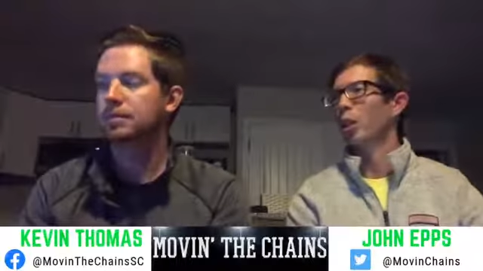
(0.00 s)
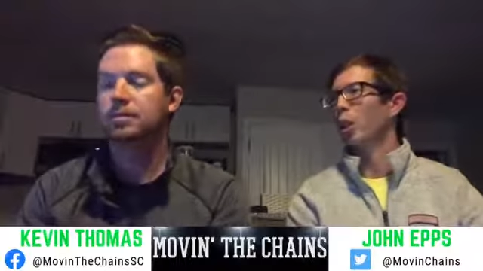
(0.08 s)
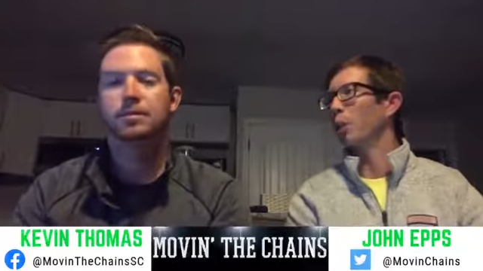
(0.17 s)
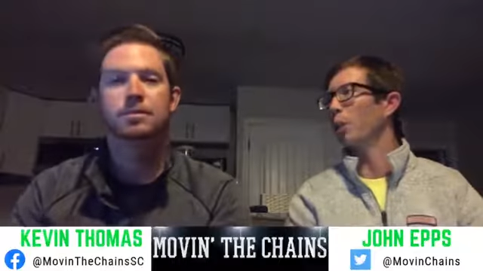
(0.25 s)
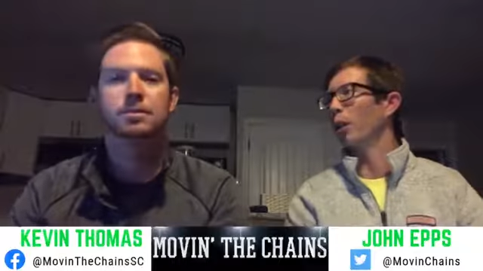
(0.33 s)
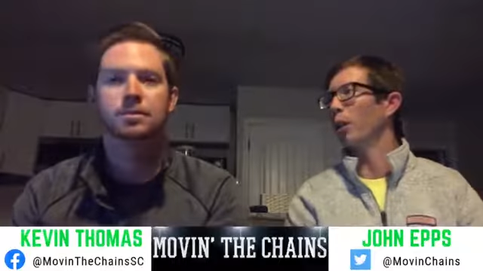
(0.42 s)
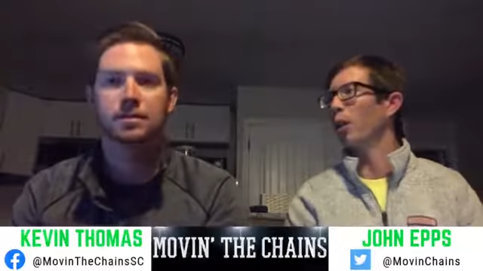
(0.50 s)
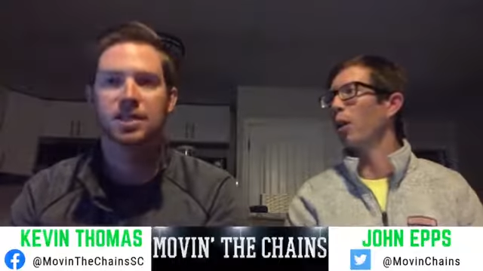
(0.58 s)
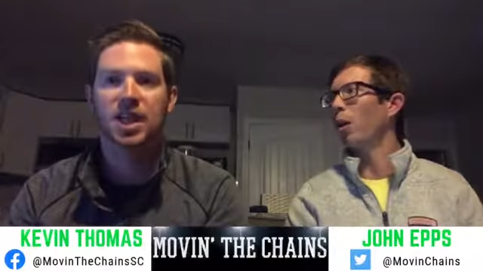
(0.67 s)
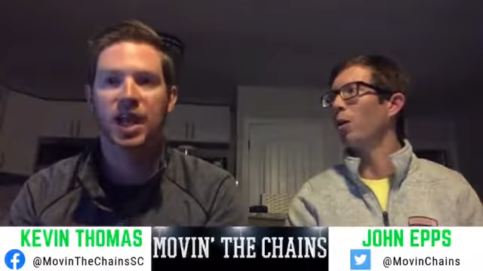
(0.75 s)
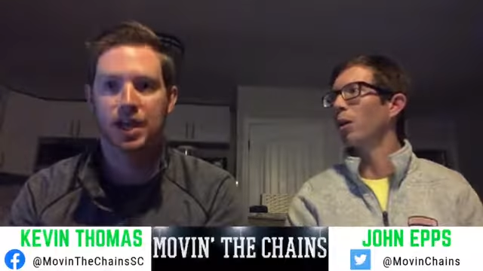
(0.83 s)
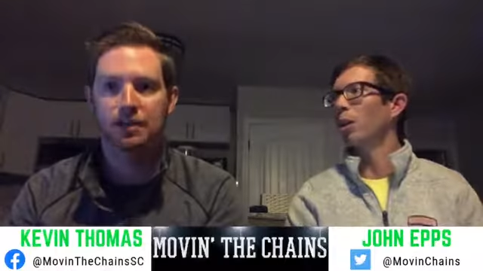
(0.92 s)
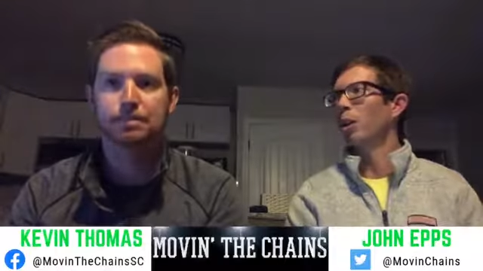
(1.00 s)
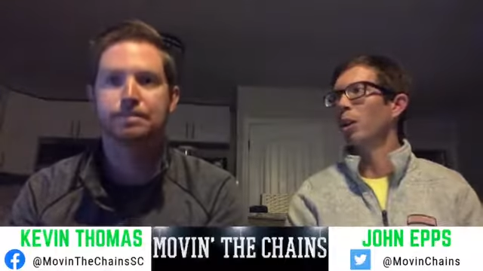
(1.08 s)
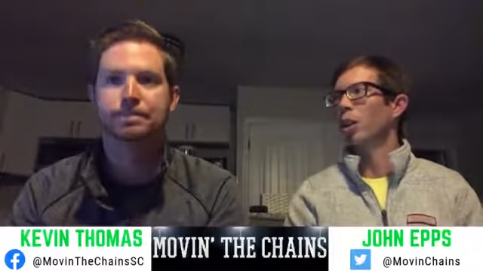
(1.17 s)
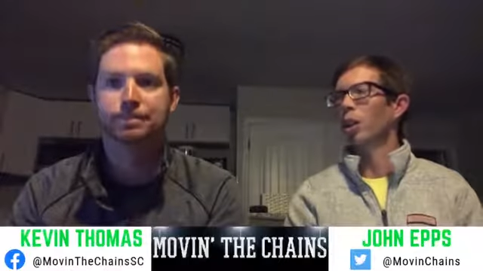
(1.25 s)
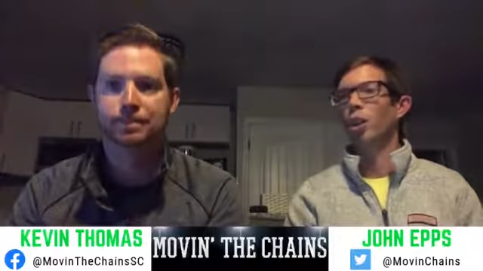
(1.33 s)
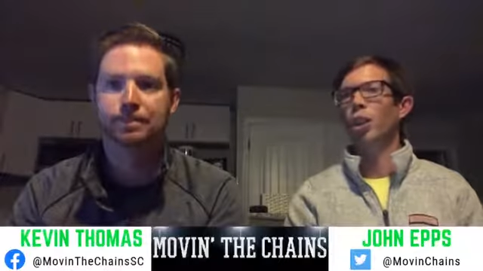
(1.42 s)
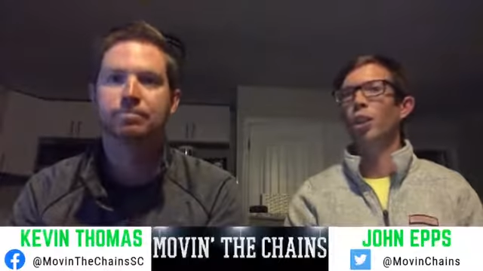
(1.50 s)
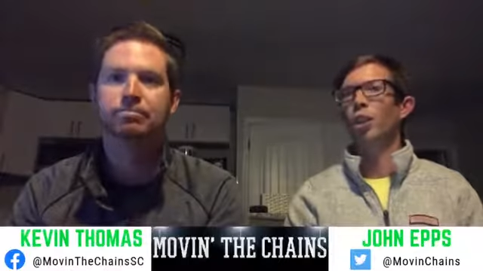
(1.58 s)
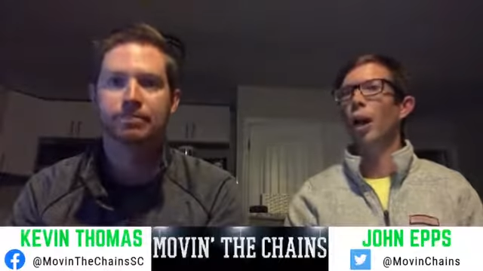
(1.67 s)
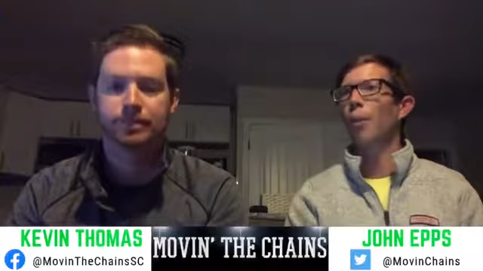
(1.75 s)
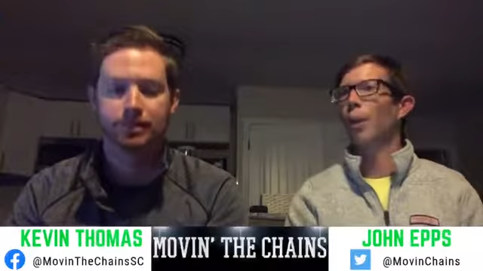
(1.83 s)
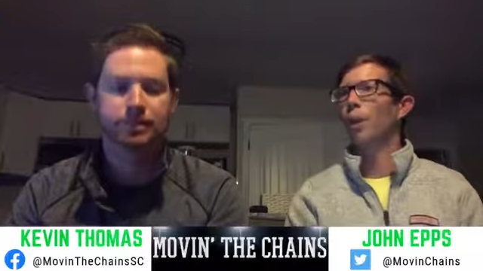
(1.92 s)
Speaker 1: good play call. Yep. Good
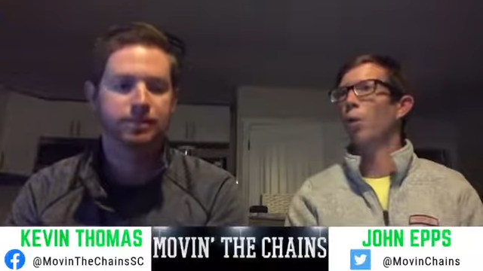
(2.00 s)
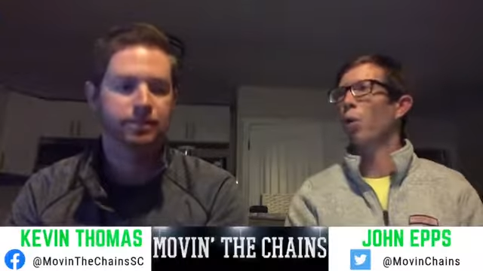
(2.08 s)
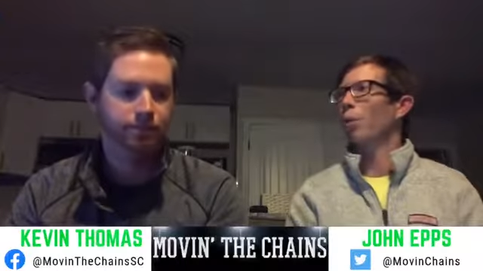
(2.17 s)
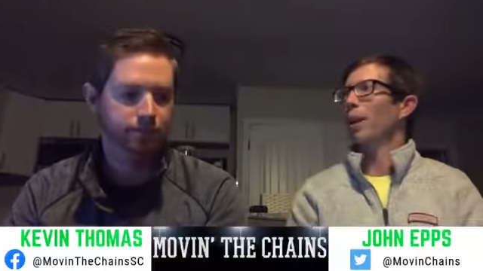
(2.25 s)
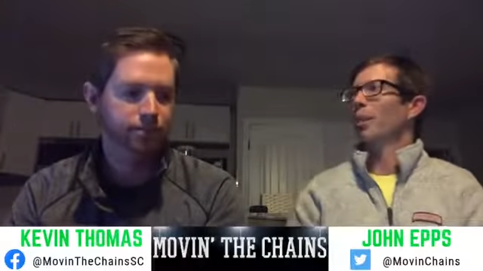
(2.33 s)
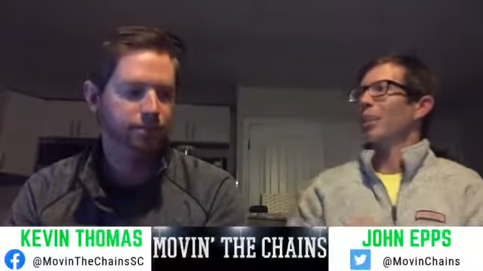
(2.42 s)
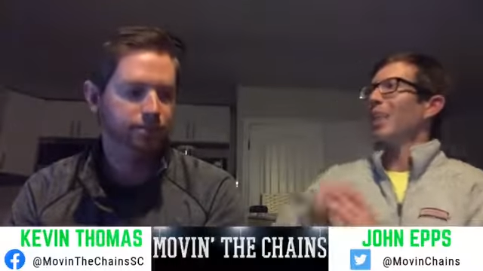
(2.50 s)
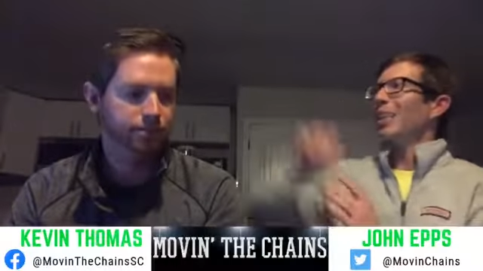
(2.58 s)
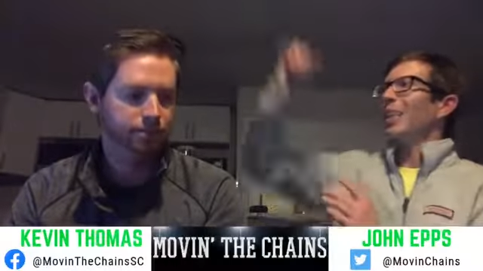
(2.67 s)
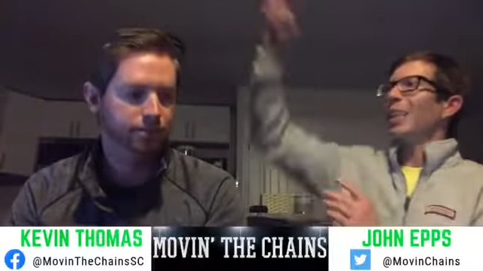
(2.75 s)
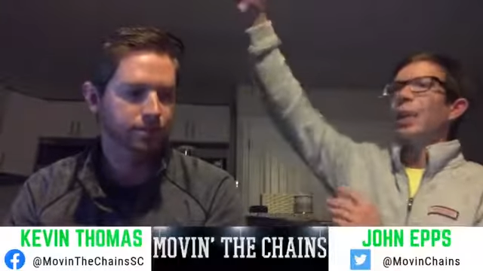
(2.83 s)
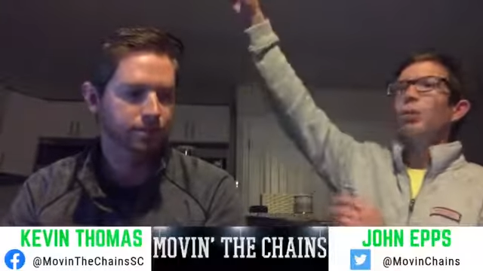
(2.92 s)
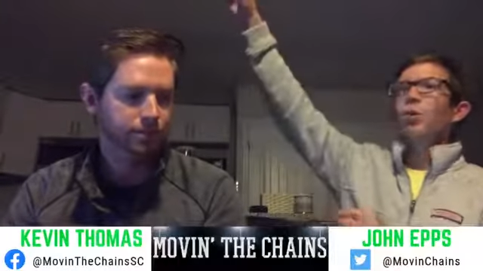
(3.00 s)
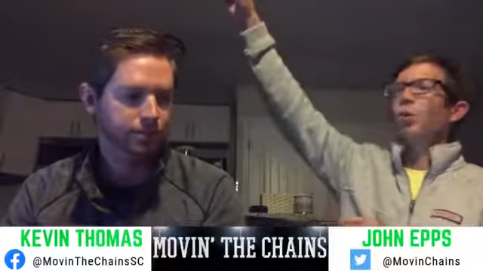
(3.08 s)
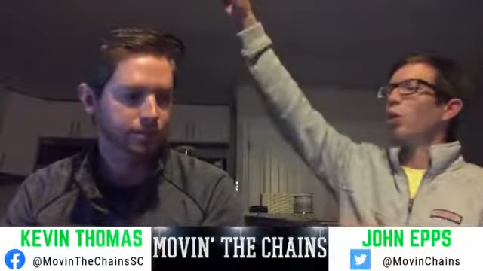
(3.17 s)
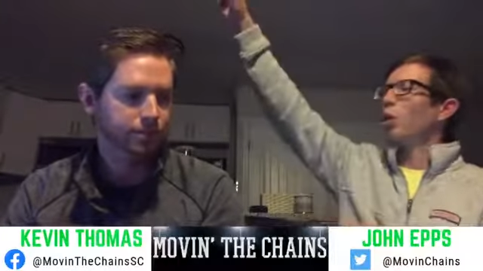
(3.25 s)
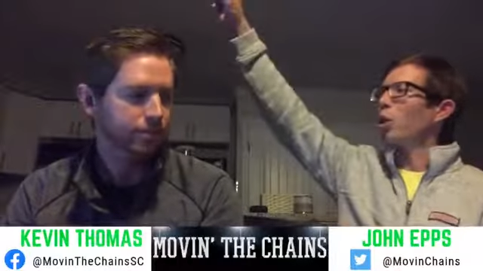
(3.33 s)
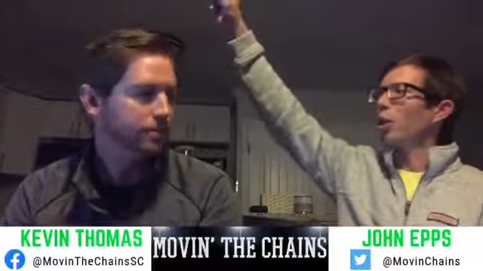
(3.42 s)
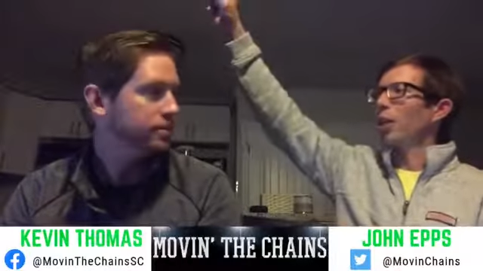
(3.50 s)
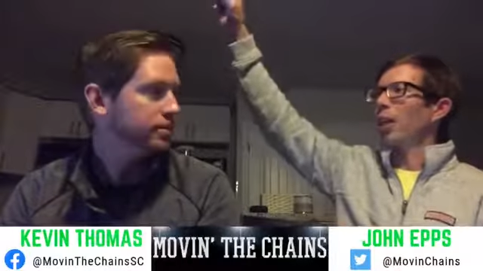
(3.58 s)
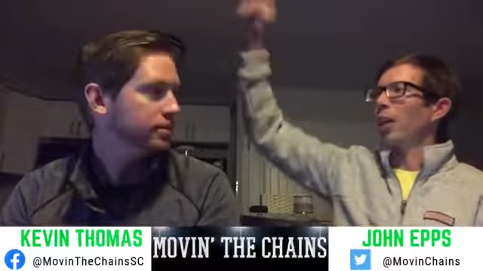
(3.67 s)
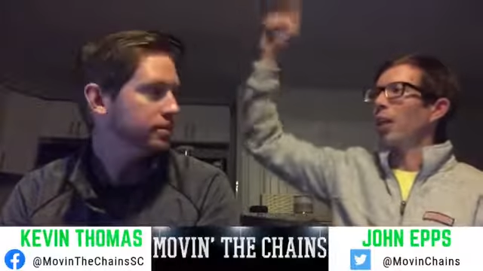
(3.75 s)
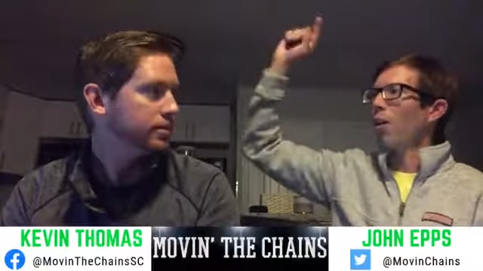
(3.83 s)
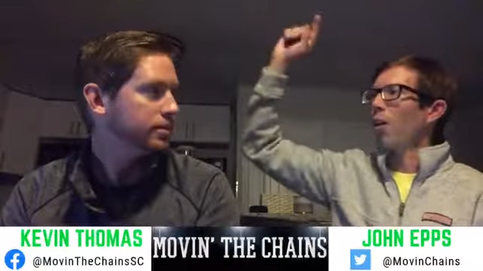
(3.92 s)
job by the quarterback because I think he was
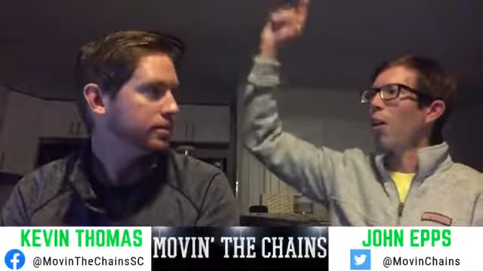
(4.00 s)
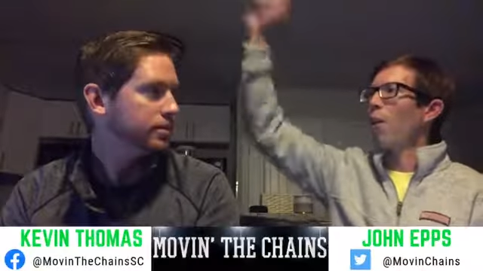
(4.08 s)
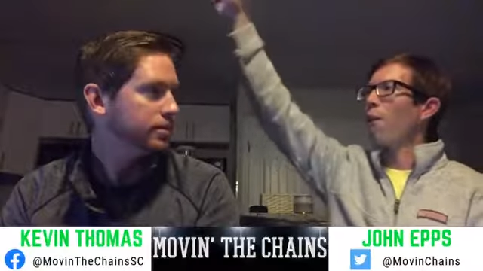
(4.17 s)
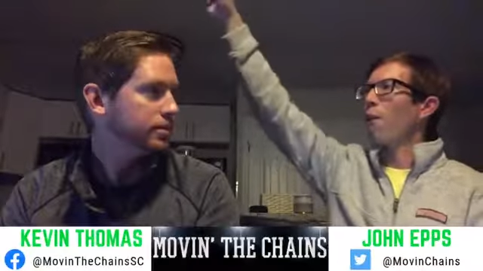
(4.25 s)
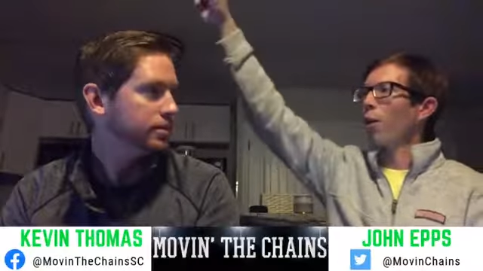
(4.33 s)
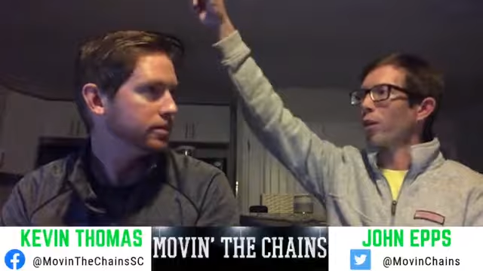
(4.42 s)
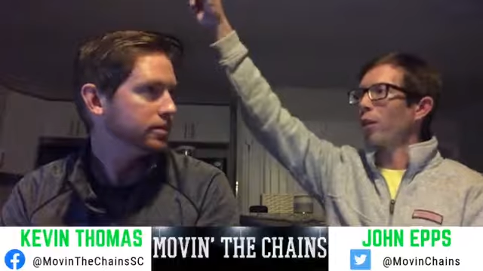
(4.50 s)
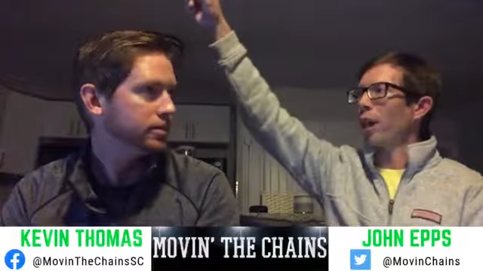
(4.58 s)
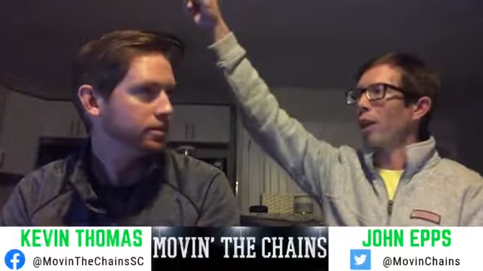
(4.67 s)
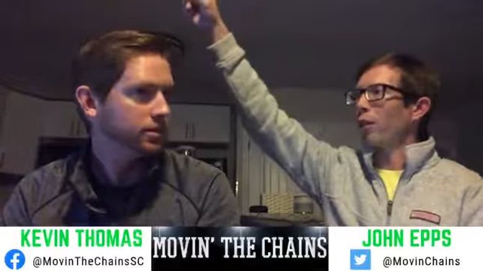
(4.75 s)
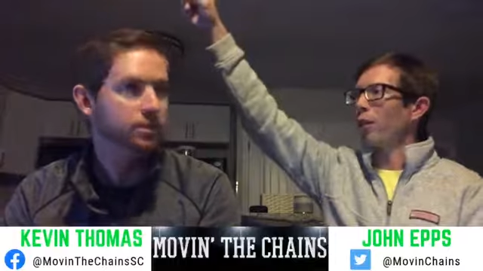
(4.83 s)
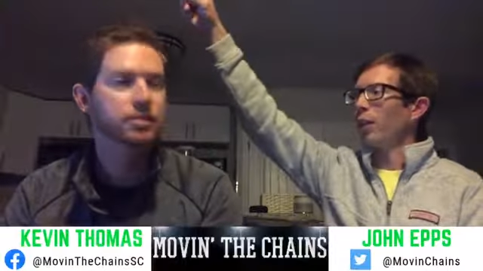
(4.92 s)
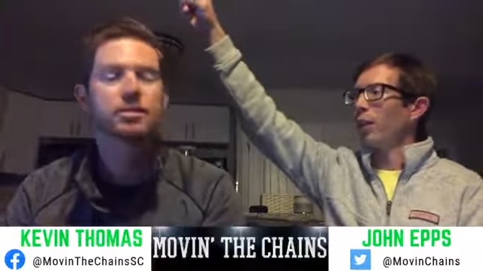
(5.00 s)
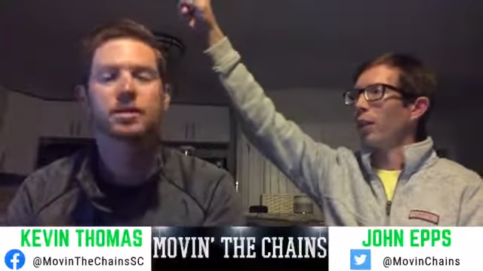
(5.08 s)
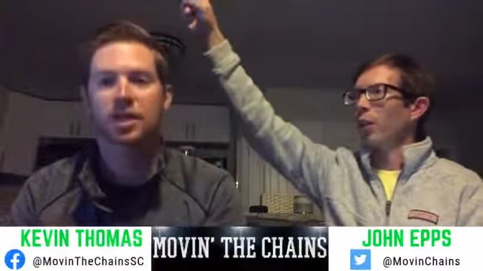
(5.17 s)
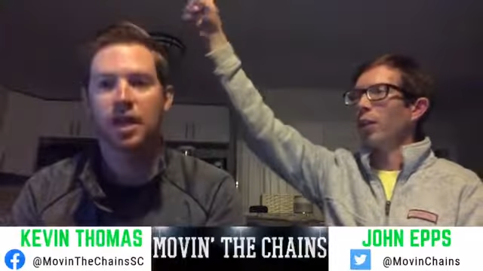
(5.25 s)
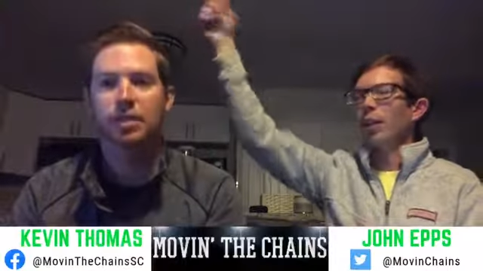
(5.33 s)
looking far side of the field.